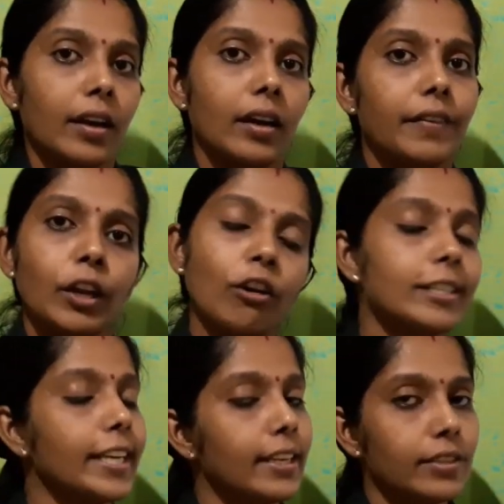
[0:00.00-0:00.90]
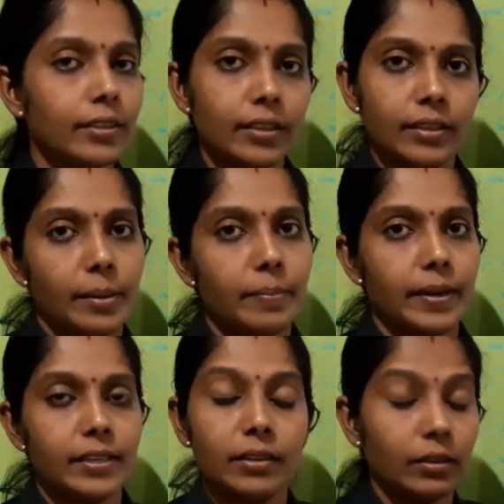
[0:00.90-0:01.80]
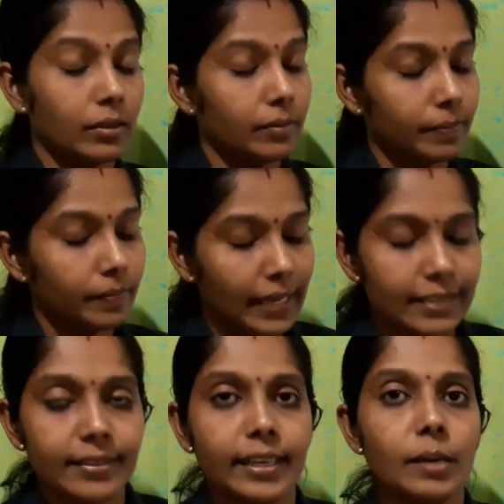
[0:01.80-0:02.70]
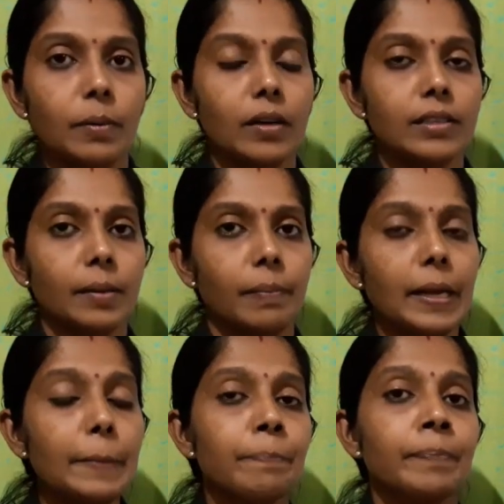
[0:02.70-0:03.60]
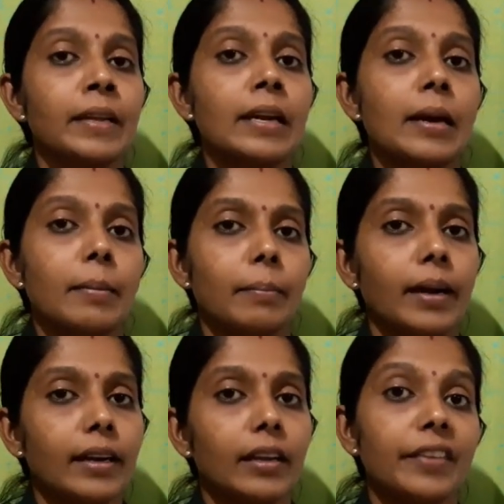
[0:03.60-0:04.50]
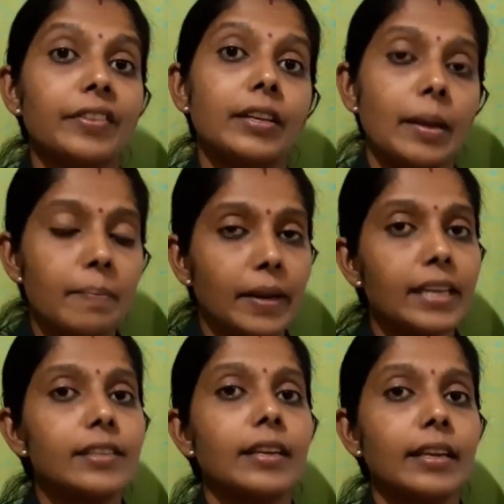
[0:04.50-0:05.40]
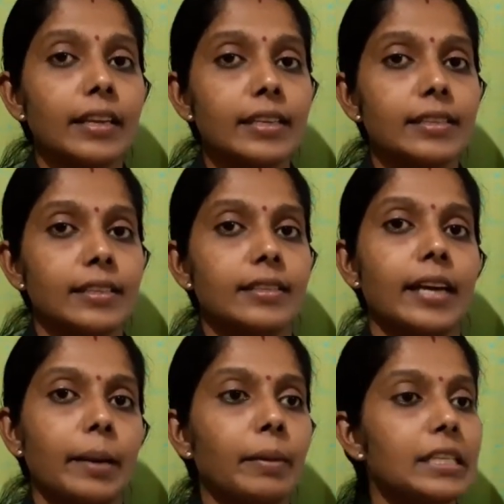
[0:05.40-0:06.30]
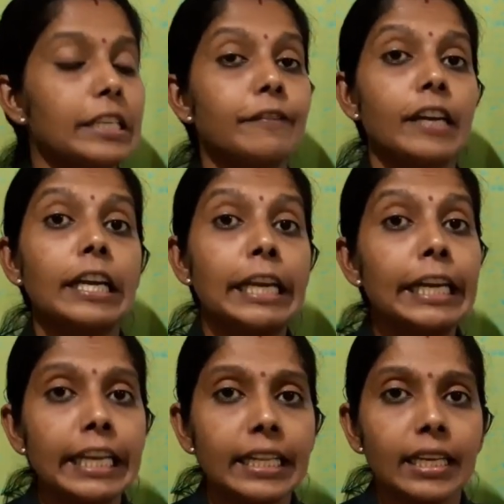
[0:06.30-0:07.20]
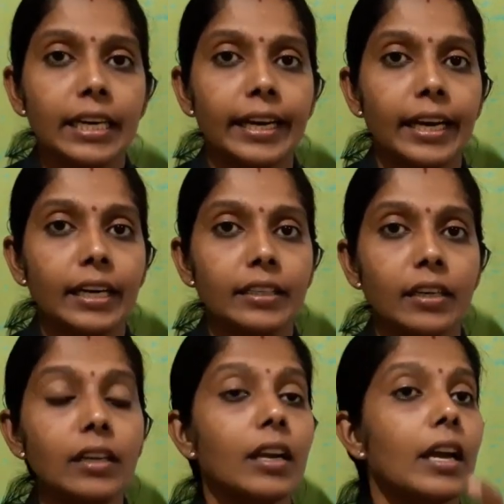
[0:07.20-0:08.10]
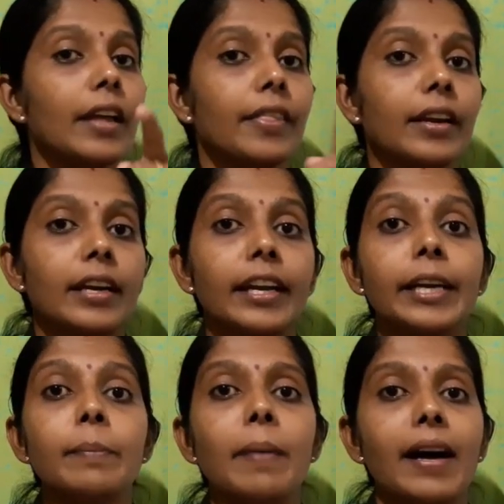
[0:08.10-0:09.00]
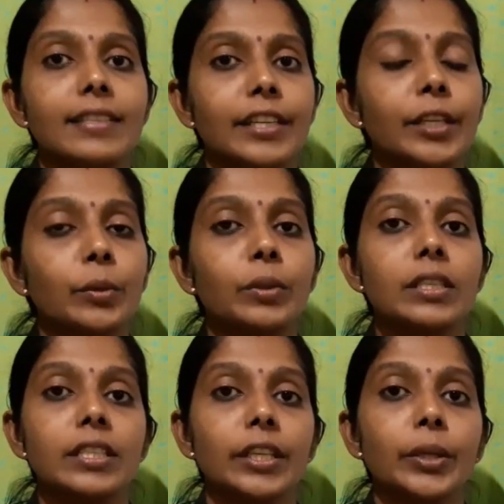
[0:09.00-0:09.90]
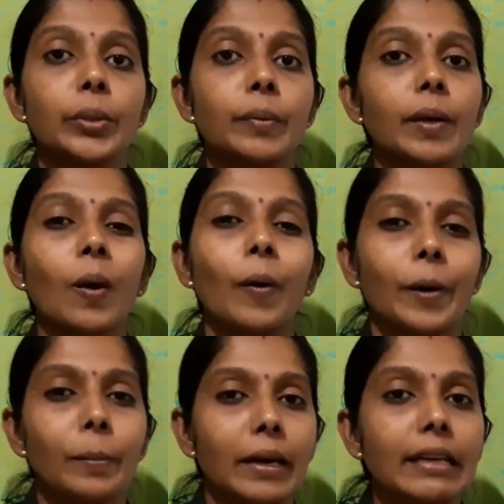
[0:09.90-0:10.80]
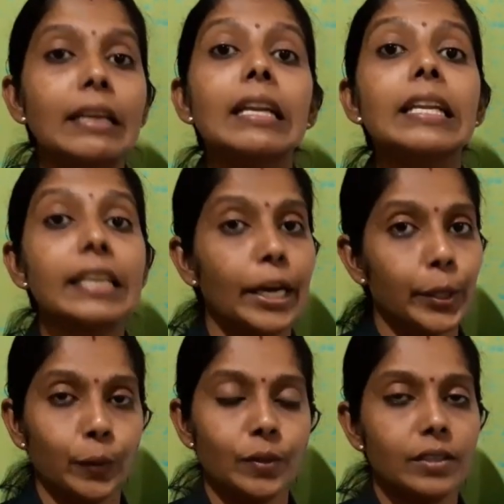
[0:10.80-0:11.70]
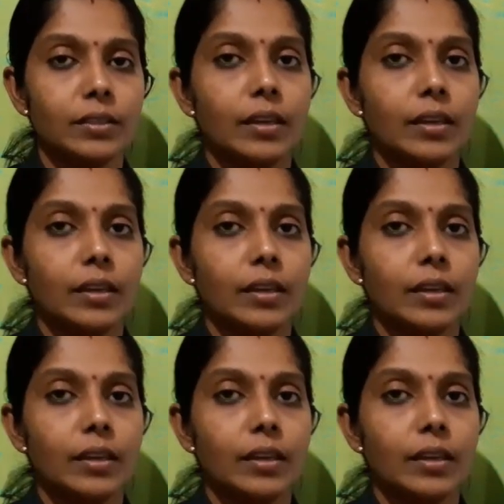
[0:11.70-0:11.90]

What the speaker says: we are not changing the temperature external power supply. But if the temperature increases, that means if you are heating the conductor, the current passing through the circuit will automatically reduce.